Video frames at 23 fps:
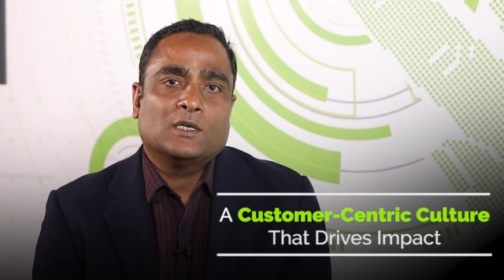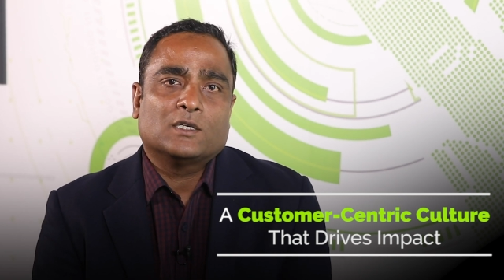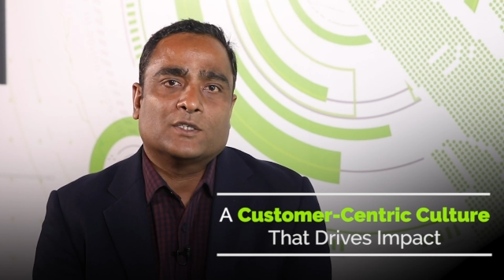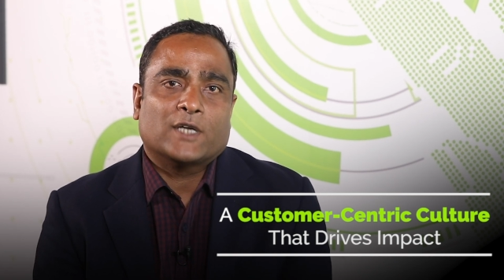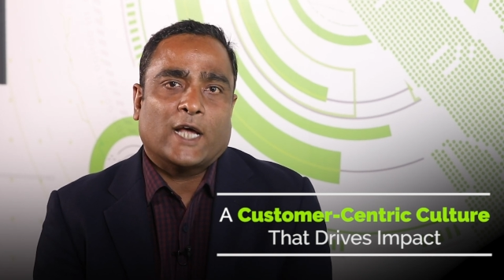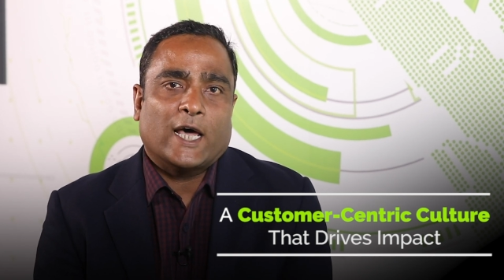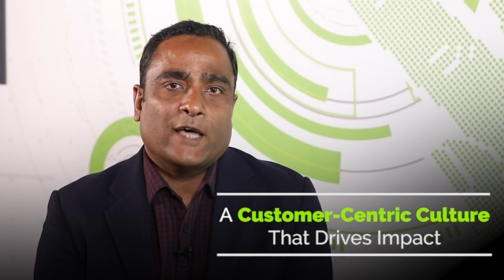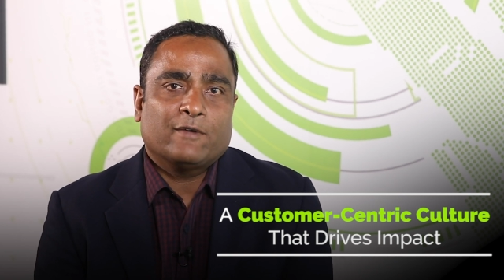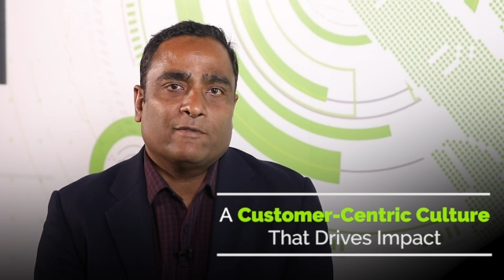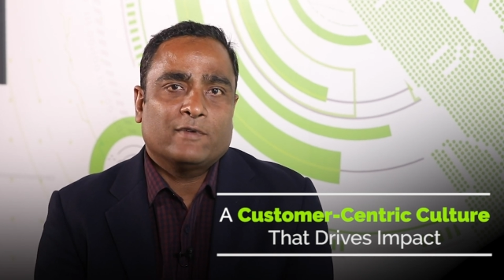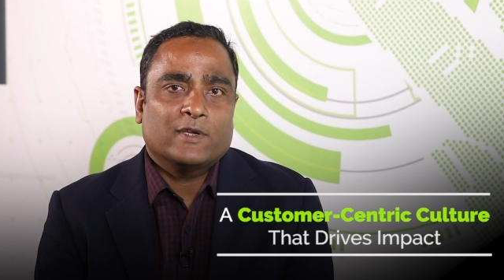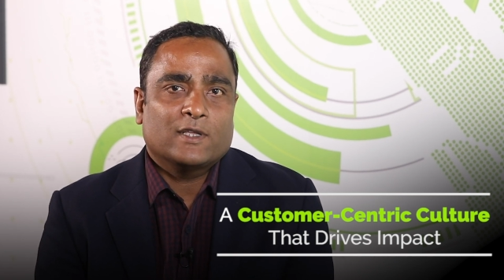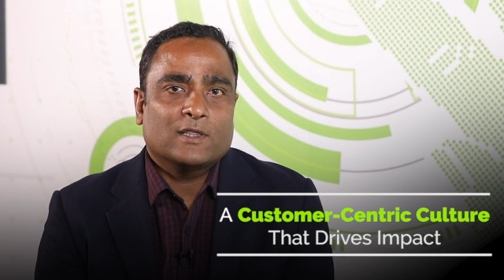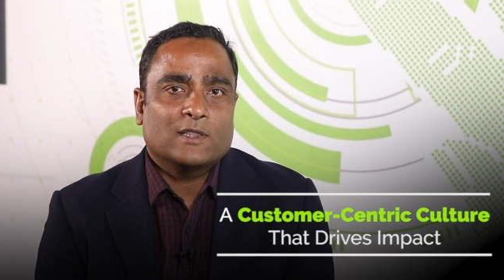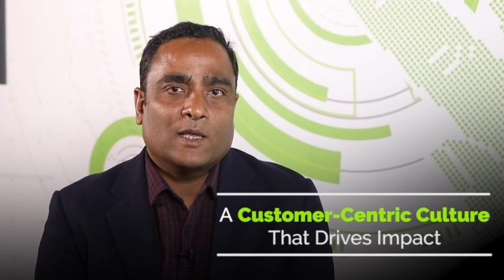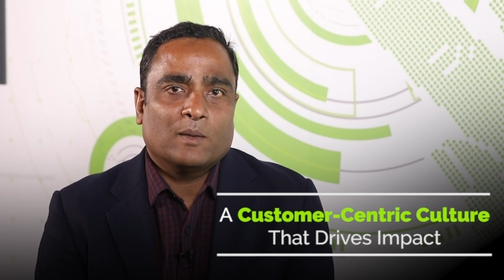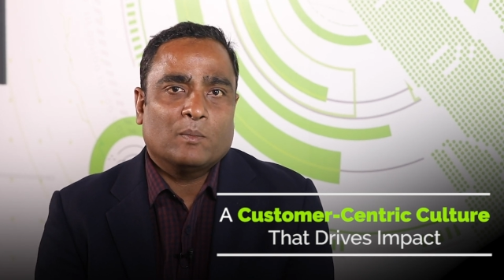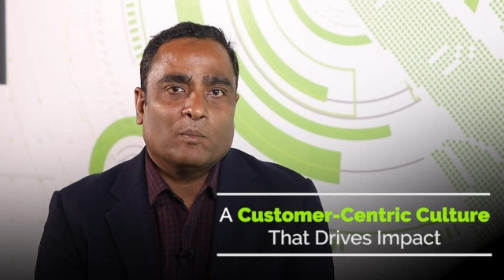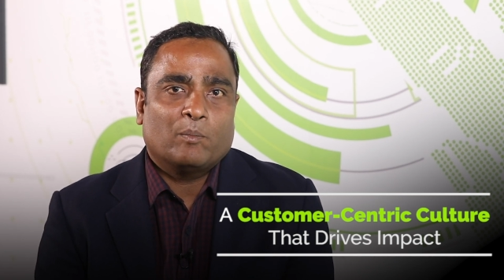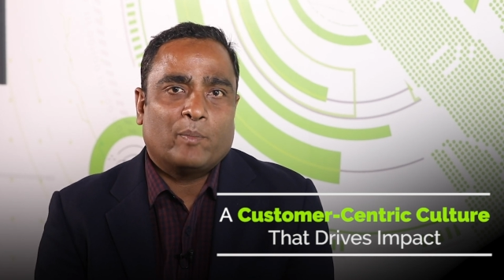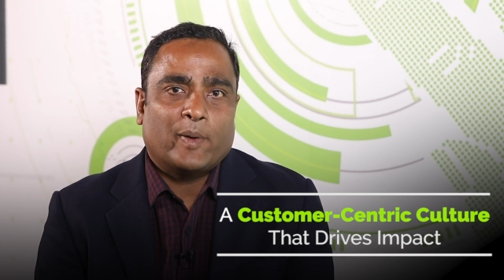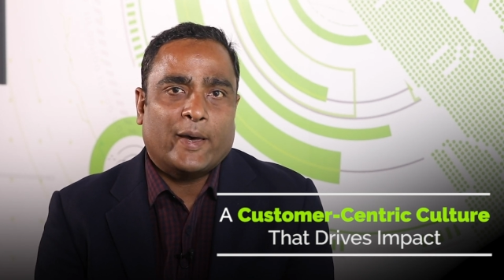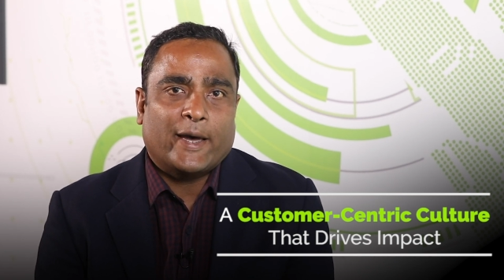driving the
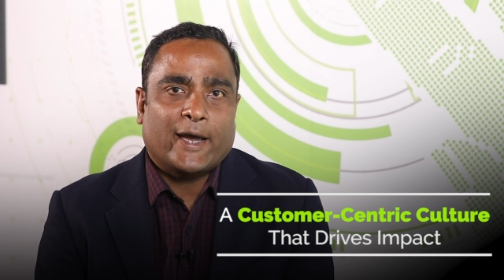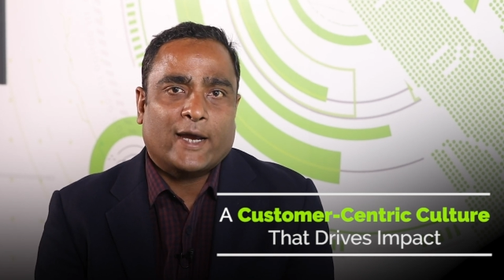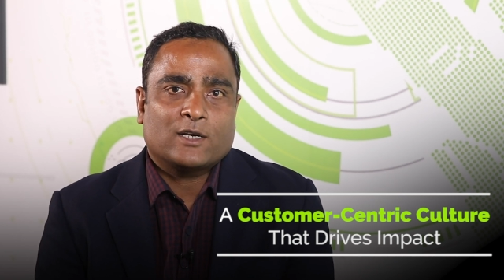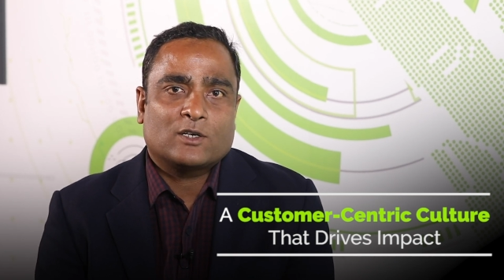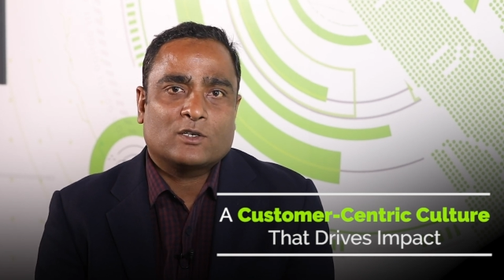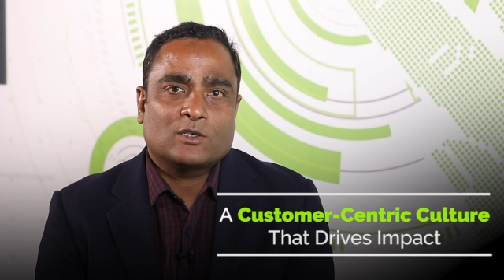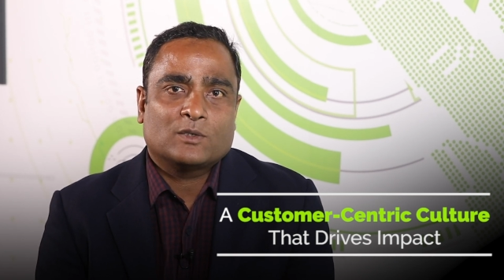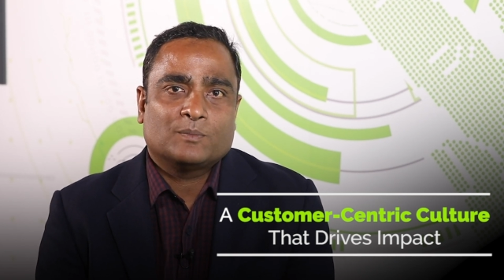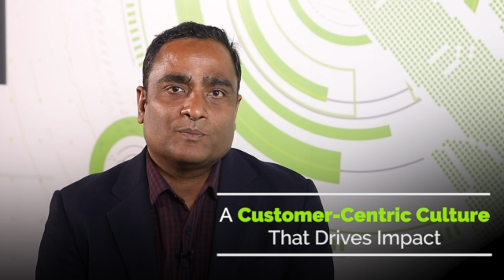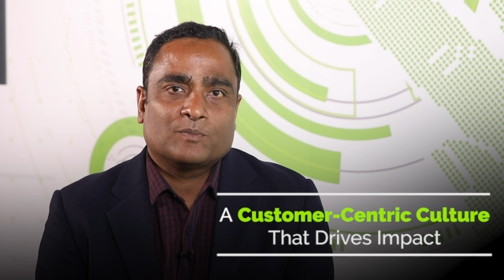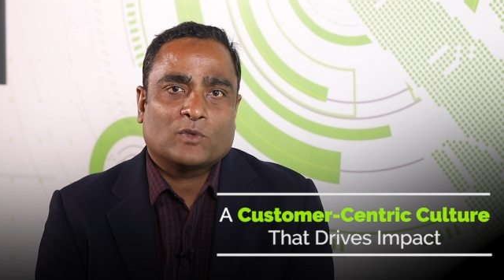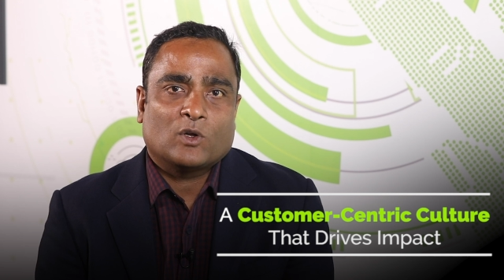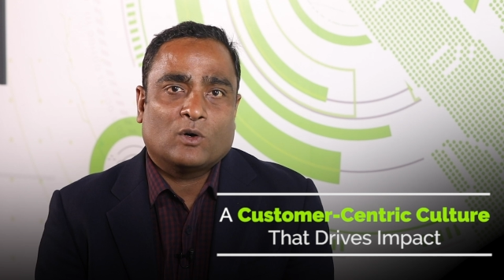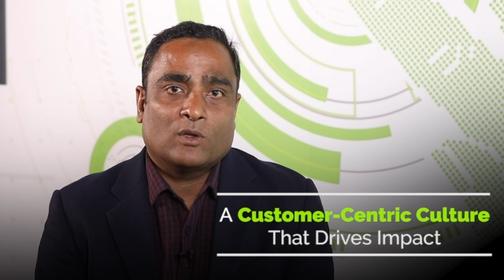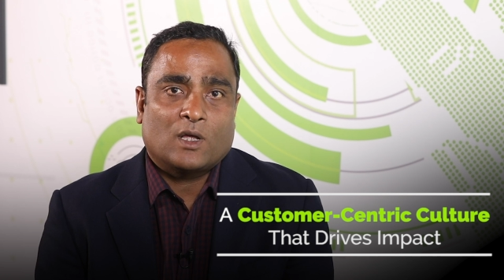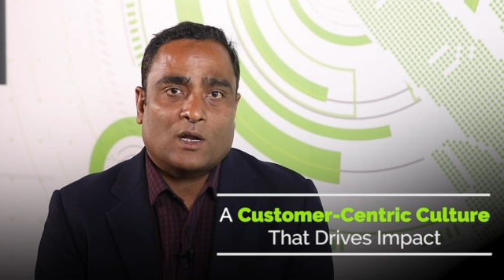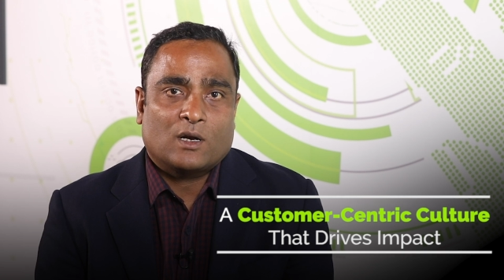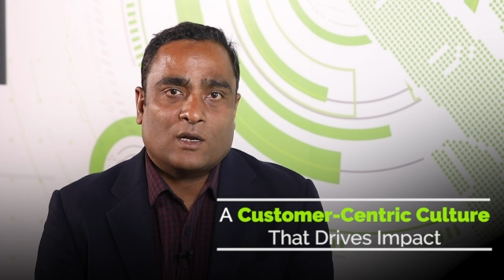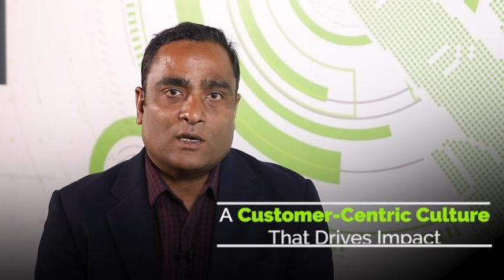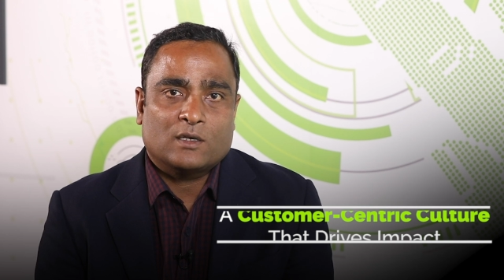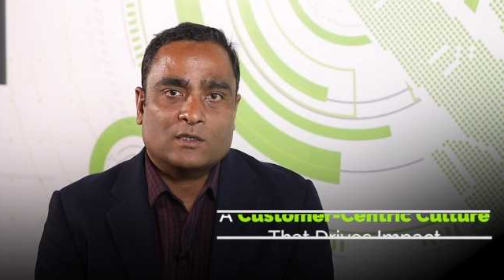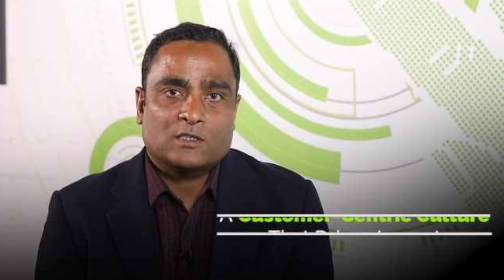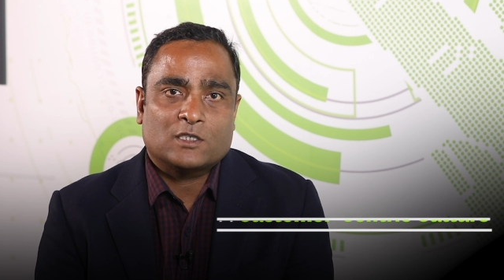impact on
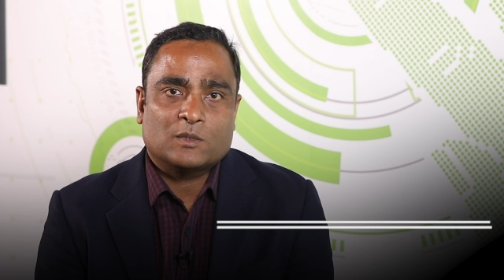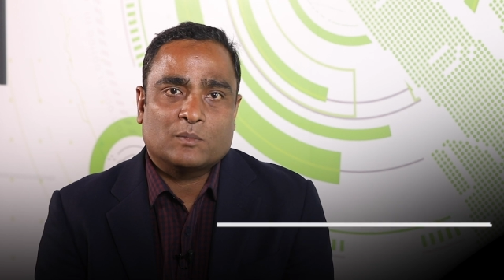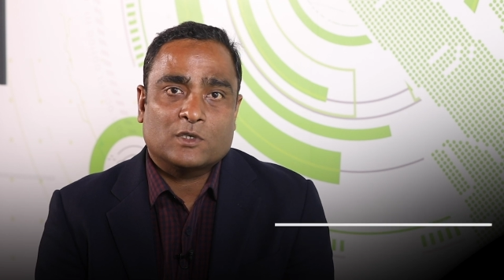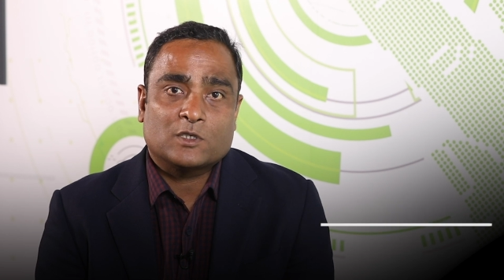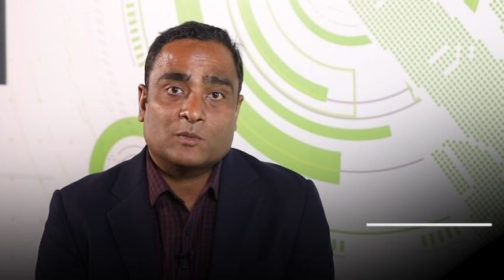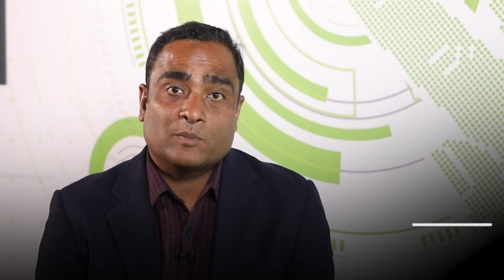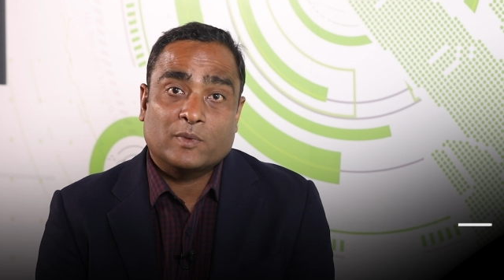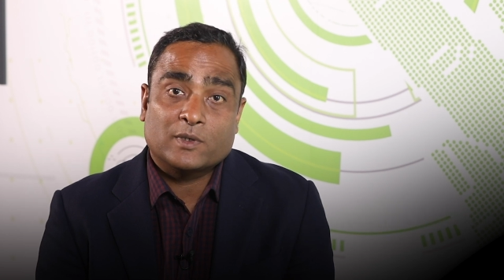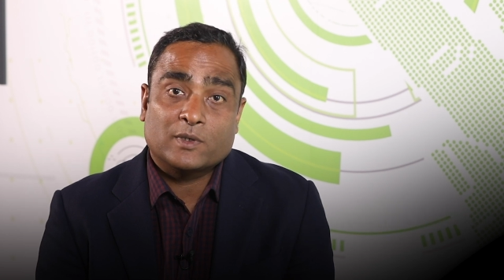our customers'